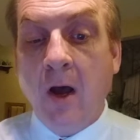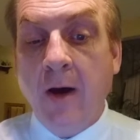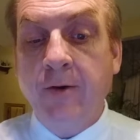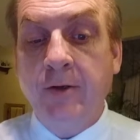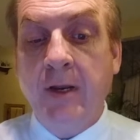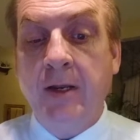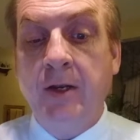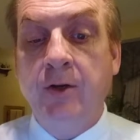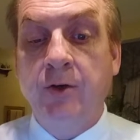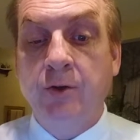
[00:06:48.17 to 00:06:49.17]

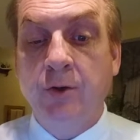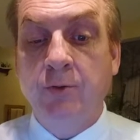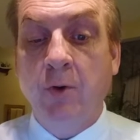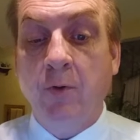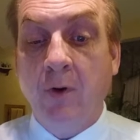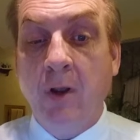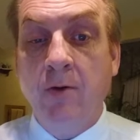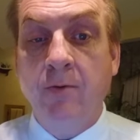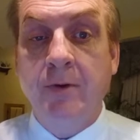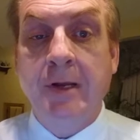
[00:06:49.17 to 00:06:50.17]
Undertaking church growth
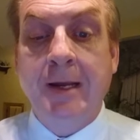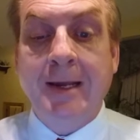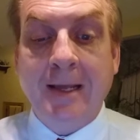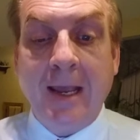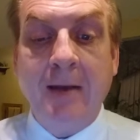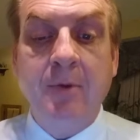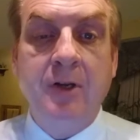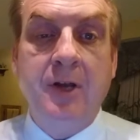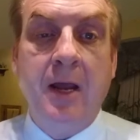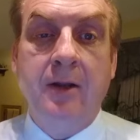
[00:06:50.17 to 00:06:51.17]
alone can be
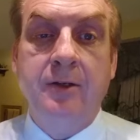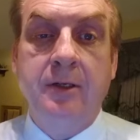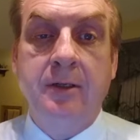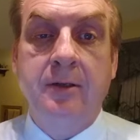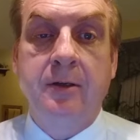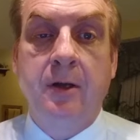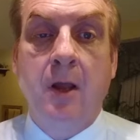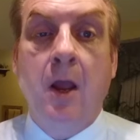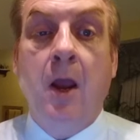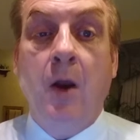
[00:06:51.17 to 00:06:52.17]
challenging,
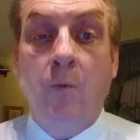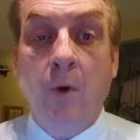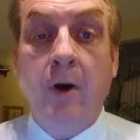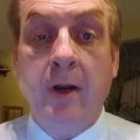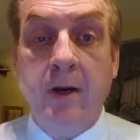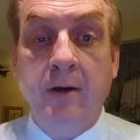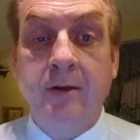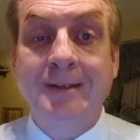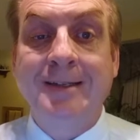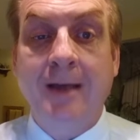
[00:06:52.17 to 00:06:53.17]
and we're
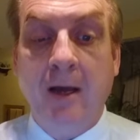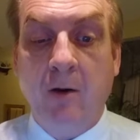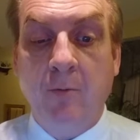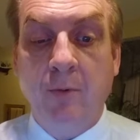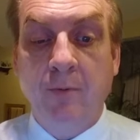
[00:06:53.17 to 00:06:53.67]
here to help.